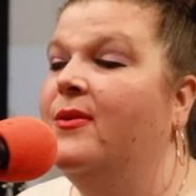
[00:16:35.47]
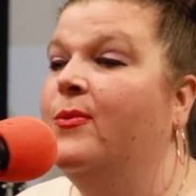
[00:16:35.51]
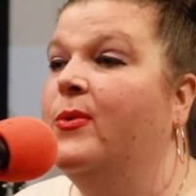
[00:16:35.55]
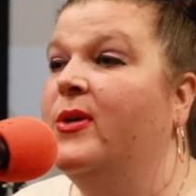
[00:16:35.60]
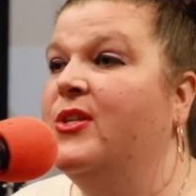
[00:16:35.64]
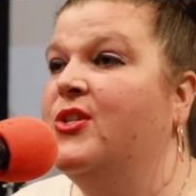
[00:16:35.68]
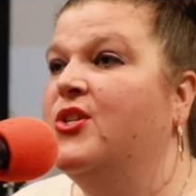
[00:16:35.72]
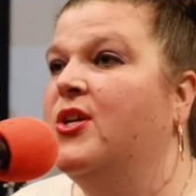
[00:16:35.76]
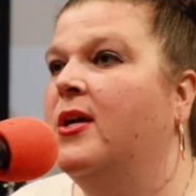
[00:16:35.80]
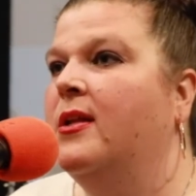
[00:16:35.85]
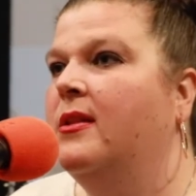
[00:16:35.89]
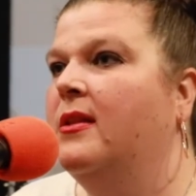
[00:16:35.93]

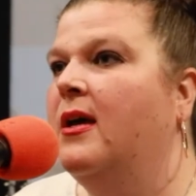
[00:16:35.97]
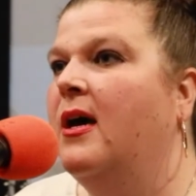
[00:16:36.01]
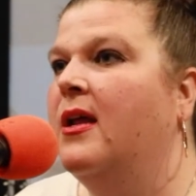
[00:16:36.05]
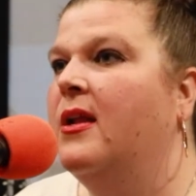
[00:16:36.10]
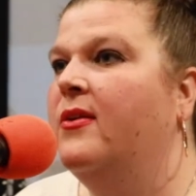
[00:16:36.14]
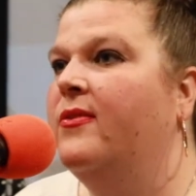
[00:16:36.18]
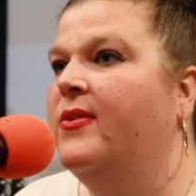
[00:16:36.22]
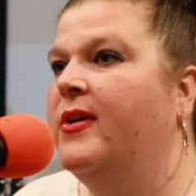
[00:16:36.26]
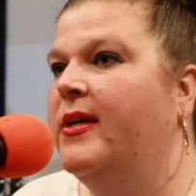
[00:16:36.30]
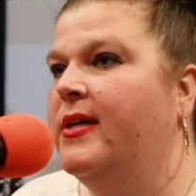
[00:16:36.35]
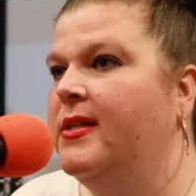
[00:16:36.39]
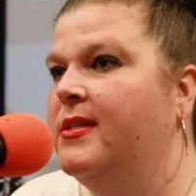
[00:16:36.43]
which a lot
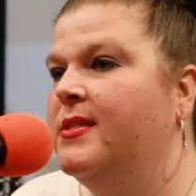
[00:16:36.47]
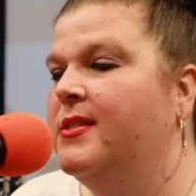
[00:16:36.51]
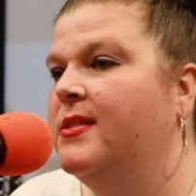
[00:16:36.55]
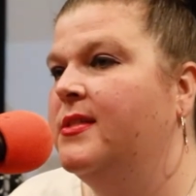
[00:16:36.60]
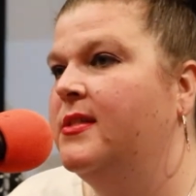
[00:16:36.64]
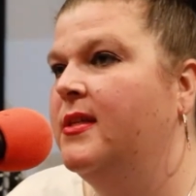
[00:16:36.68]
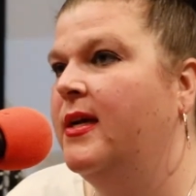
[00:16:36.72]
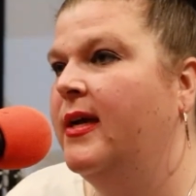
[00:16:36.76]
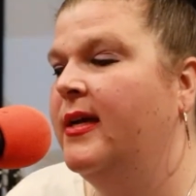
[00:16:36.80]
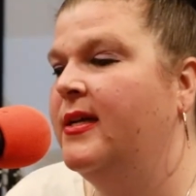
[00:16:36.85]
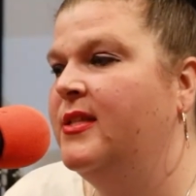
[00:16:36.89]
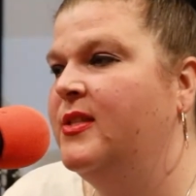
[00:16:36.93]
of us
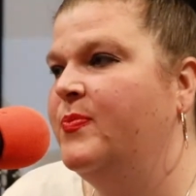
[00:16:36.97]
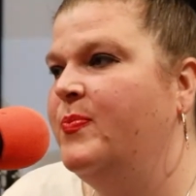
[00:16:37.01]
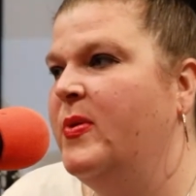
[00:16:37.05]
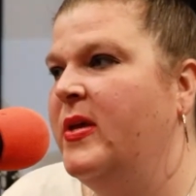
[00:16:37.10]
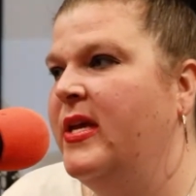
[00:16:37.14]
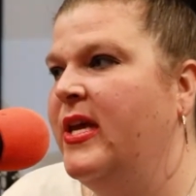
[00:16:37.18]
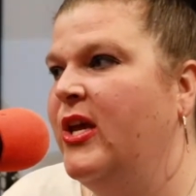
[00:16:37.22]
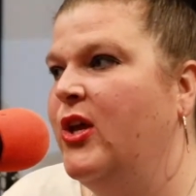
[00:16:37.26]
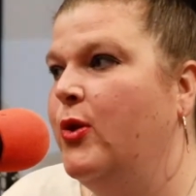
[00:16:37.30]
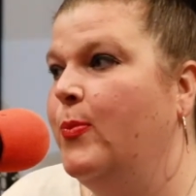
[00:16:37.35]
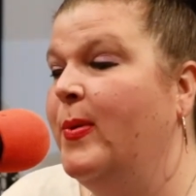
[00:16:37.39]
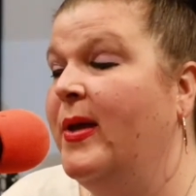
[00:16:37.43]
as
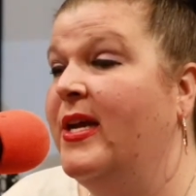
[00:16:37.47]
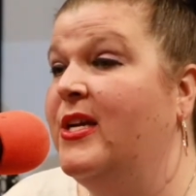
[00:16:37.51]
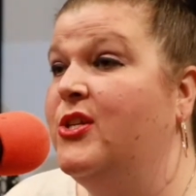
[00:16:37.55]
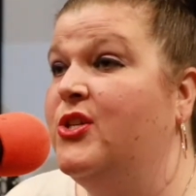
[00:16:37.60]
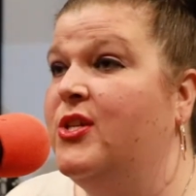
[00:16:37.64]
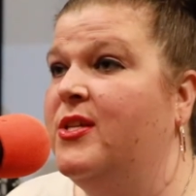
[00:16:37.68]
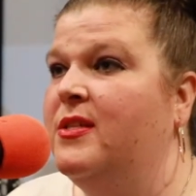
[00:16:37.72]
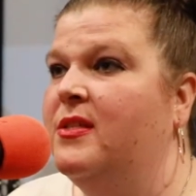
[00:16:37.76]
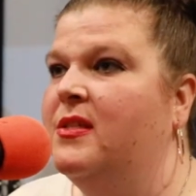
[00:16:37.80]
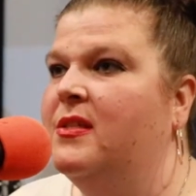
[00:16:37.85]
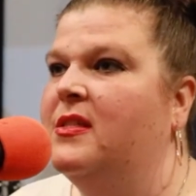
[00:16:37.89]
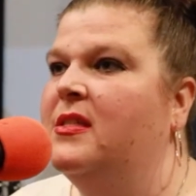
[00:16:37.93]
PKU
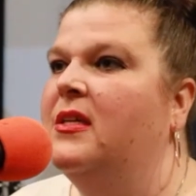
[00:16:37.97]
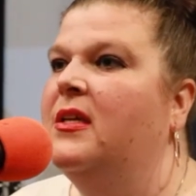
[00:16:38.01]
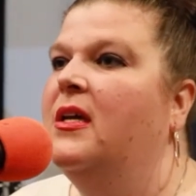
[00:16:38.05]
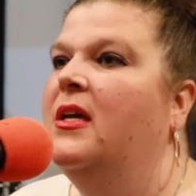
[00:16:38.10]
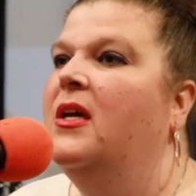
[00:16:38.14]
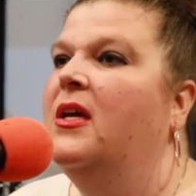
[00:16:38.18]
patients,